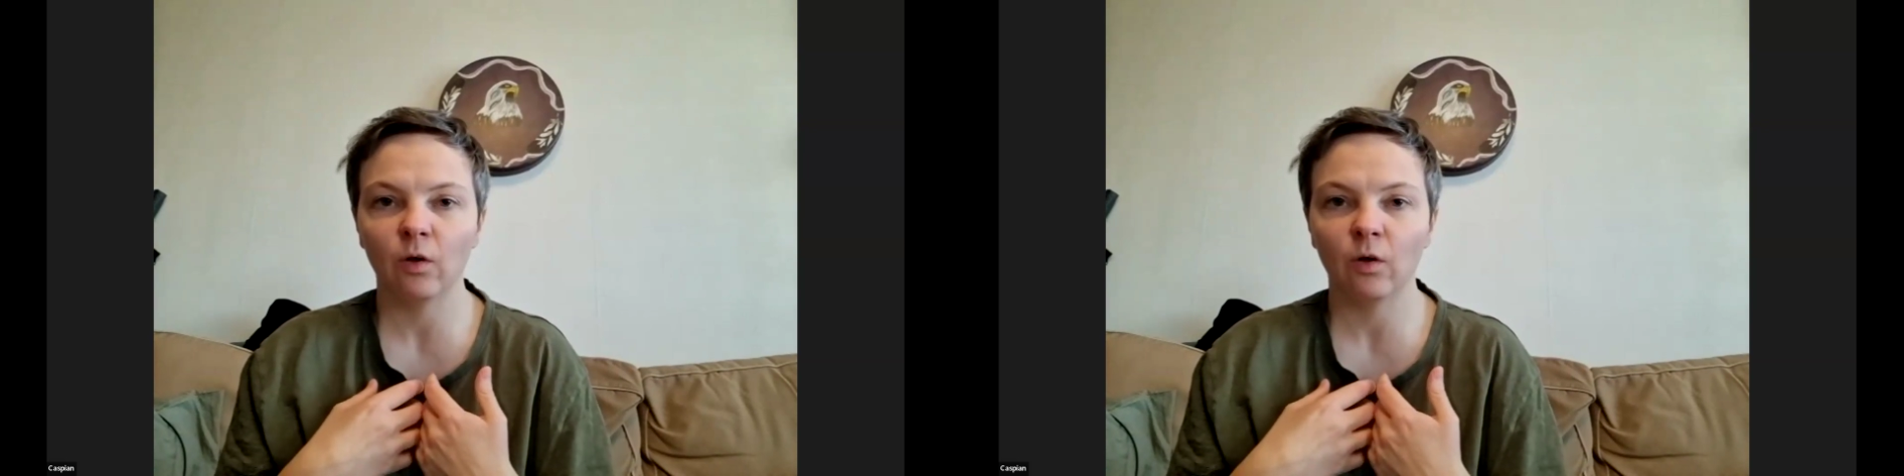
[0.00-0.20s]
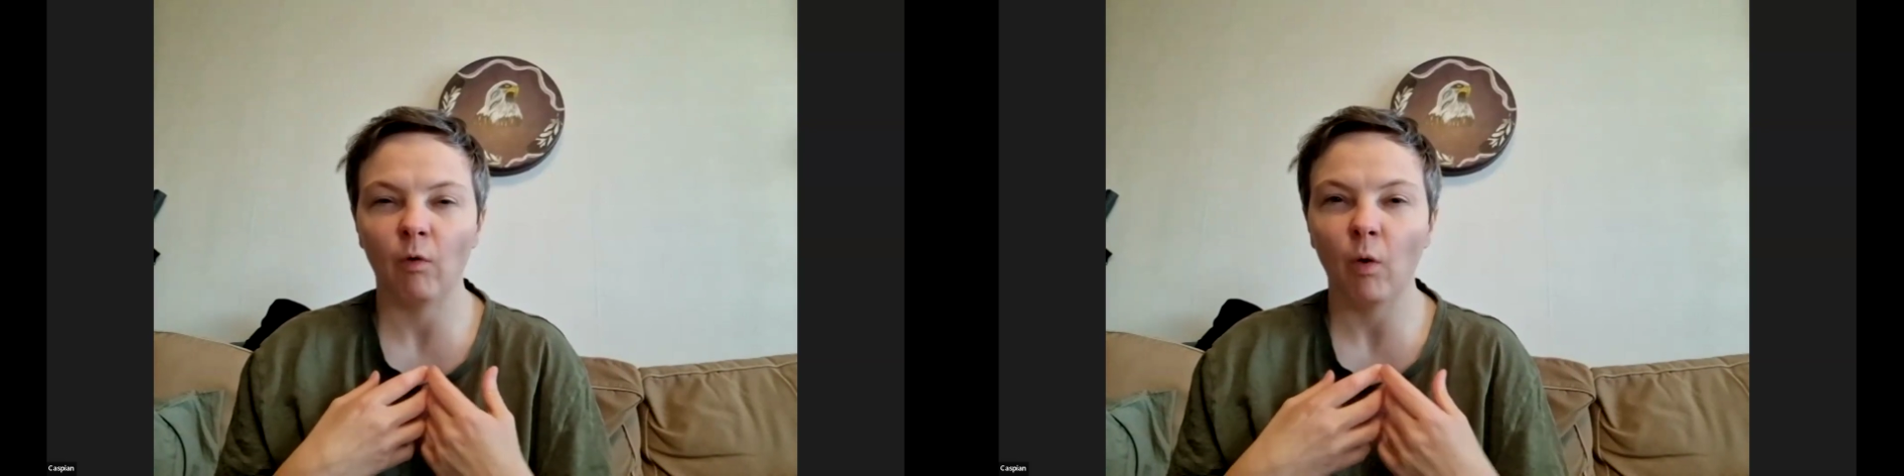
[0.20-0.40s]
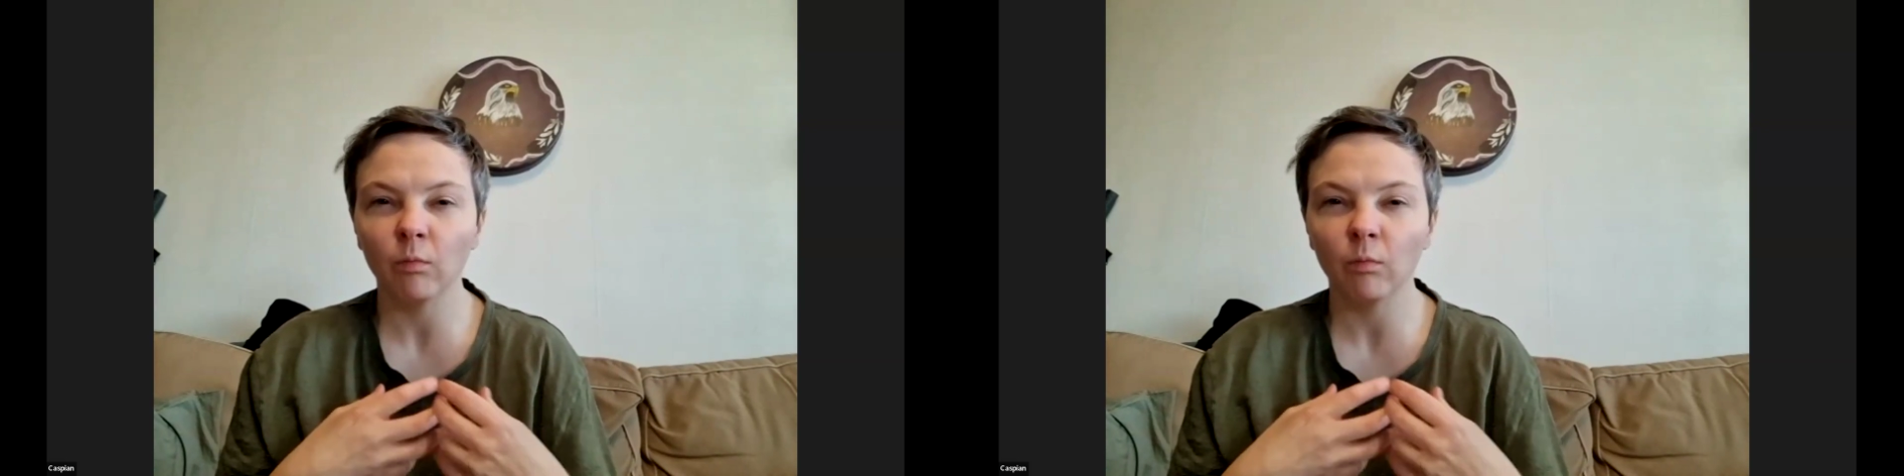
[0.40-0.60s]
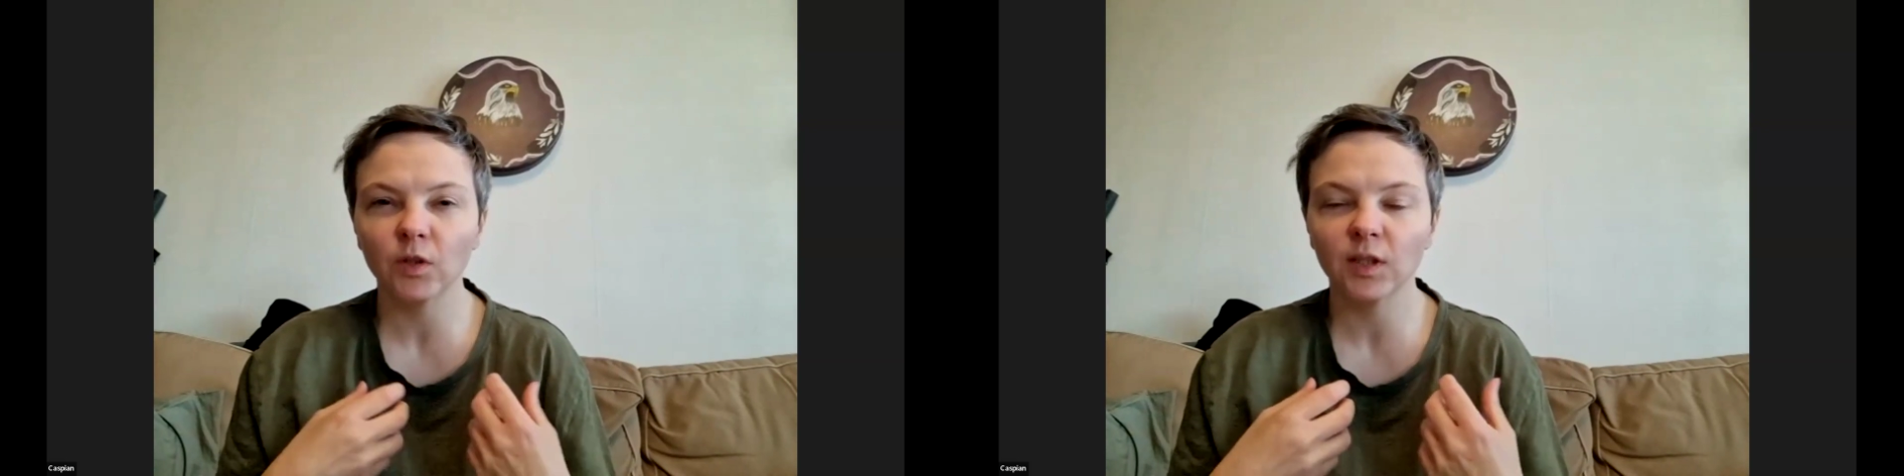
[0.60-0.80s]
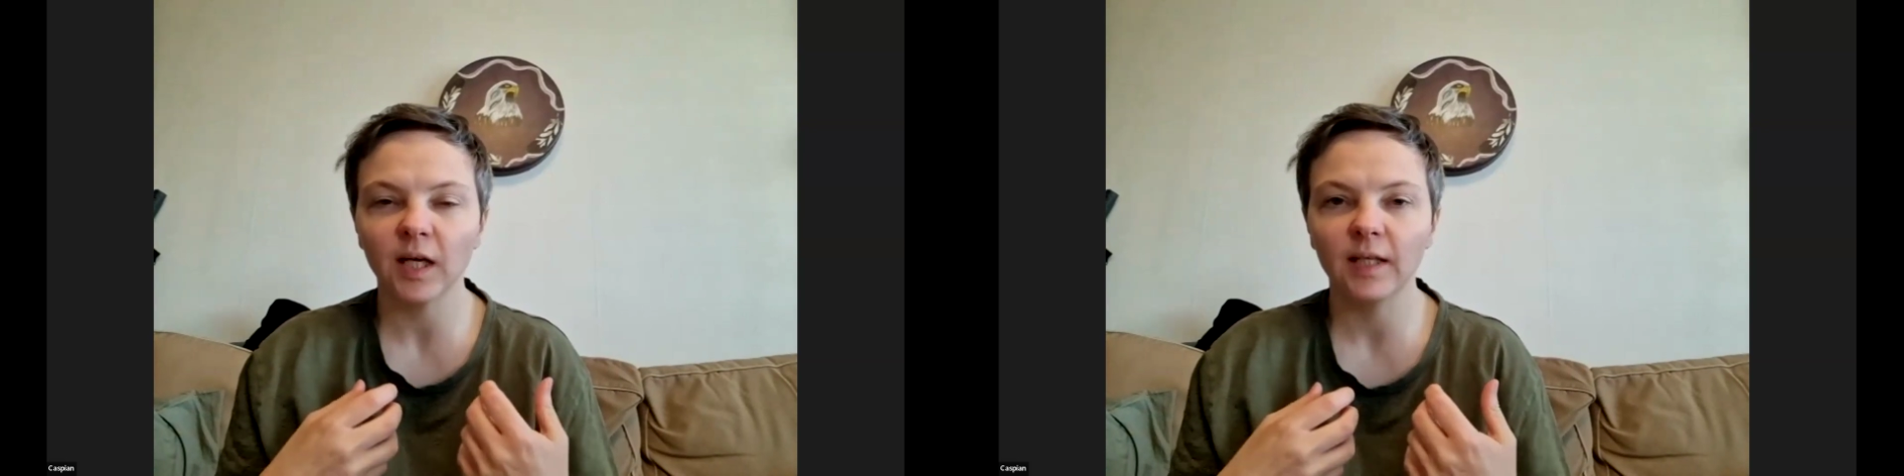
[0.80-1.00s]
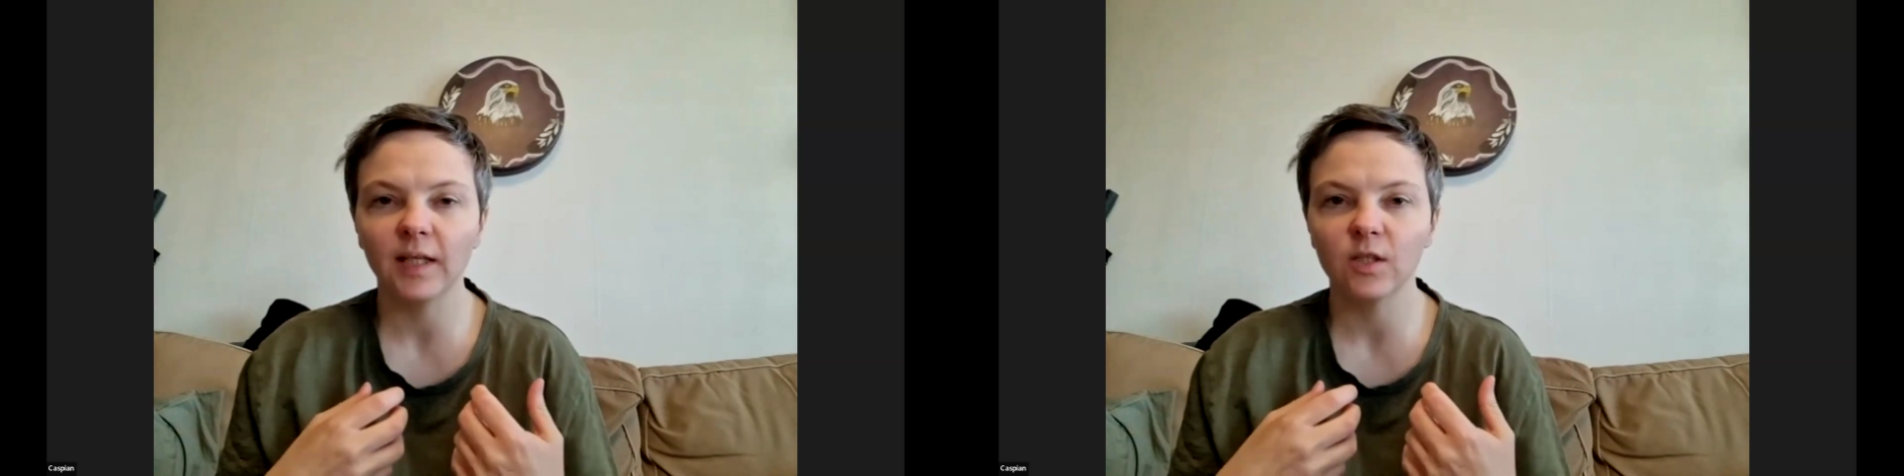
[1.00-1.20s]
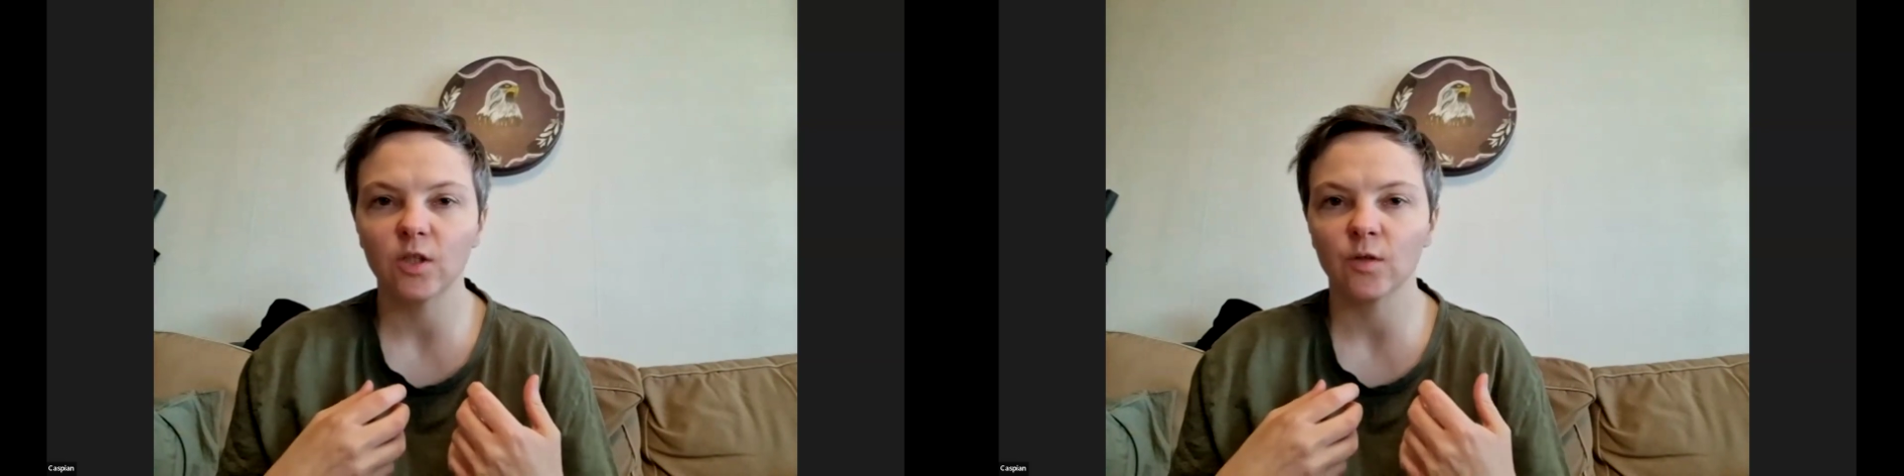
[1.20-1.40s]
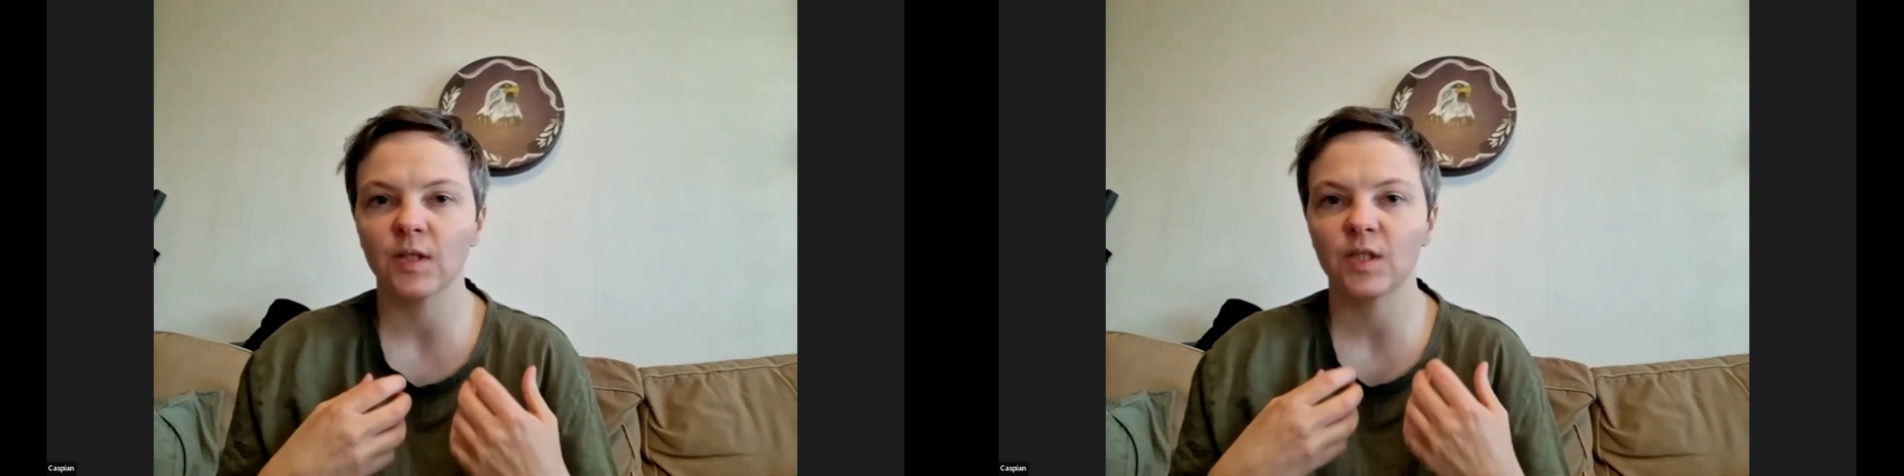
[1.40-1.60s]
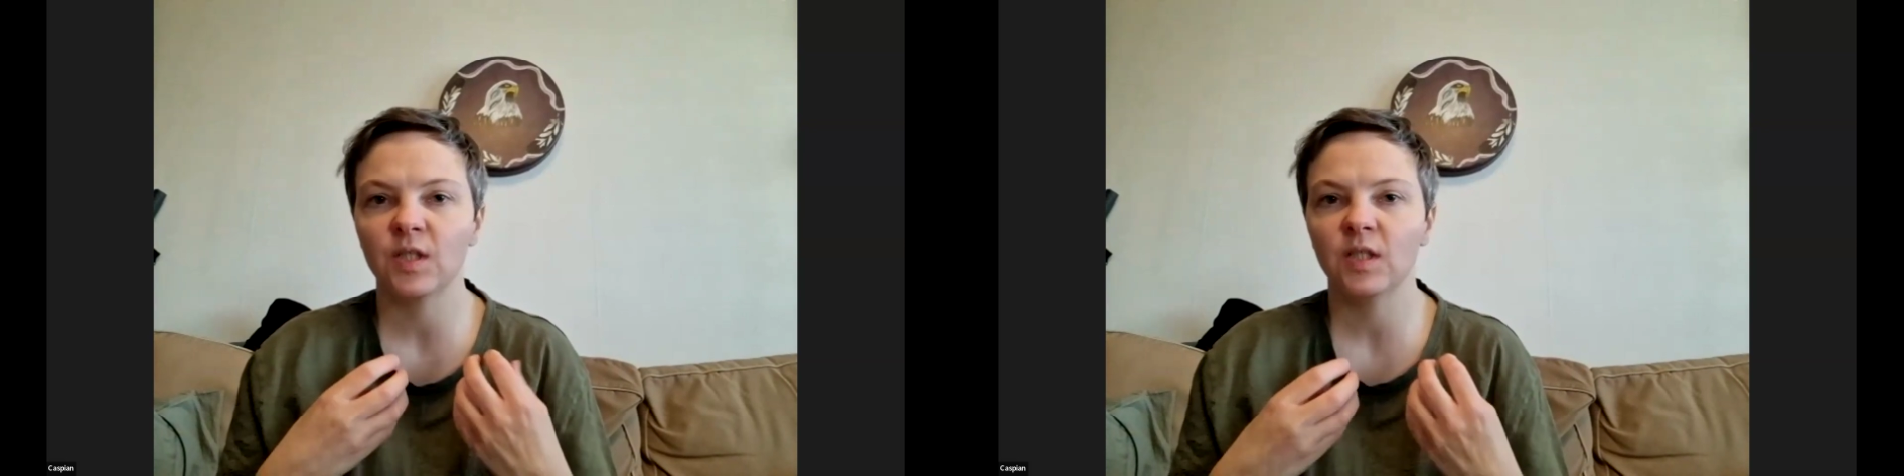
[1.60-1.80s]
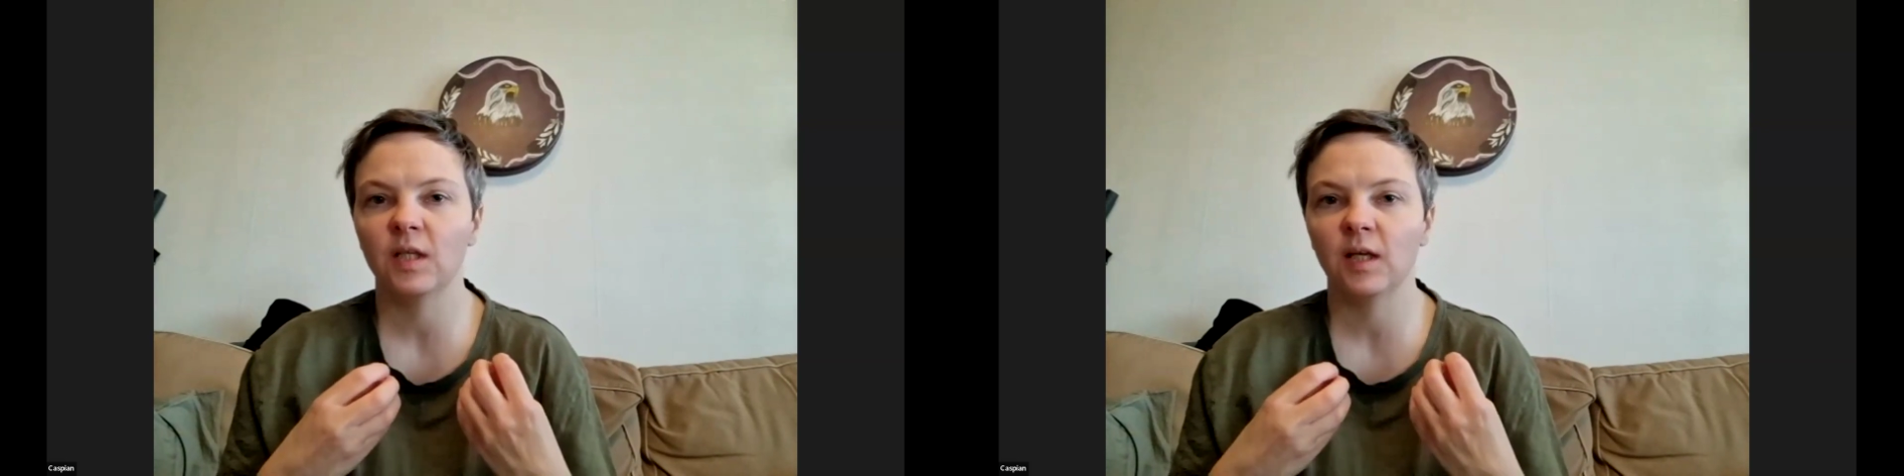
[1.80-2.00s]
of almost dying so that
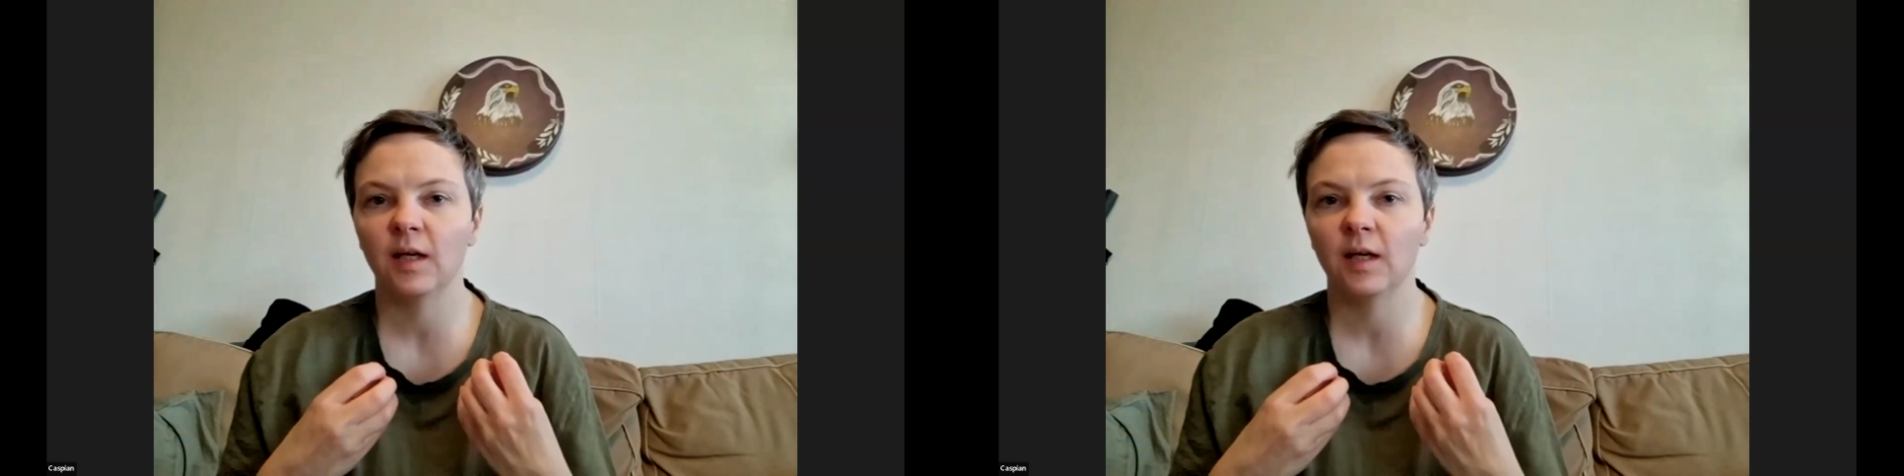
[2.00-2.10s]
she